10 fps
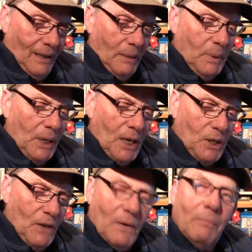but I
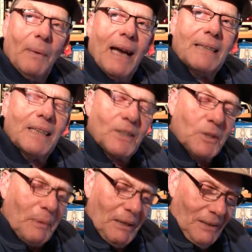knew from past
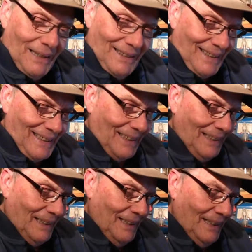experience
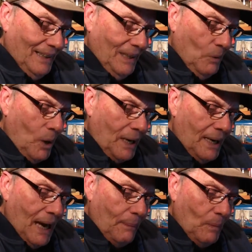what can
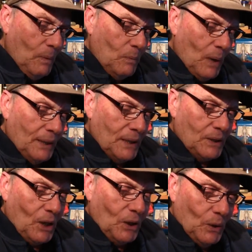happen when one is
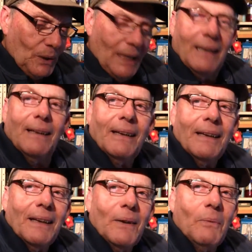not looking
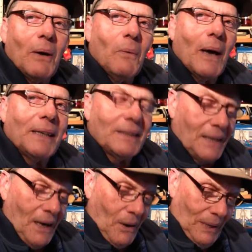where one is
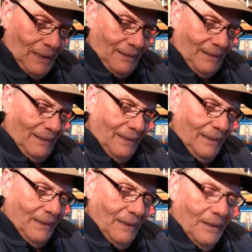going.
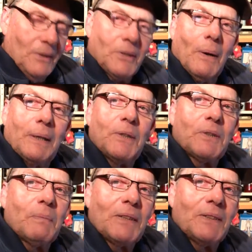So I
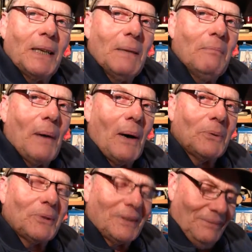dismissed the
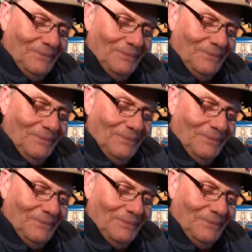impulse.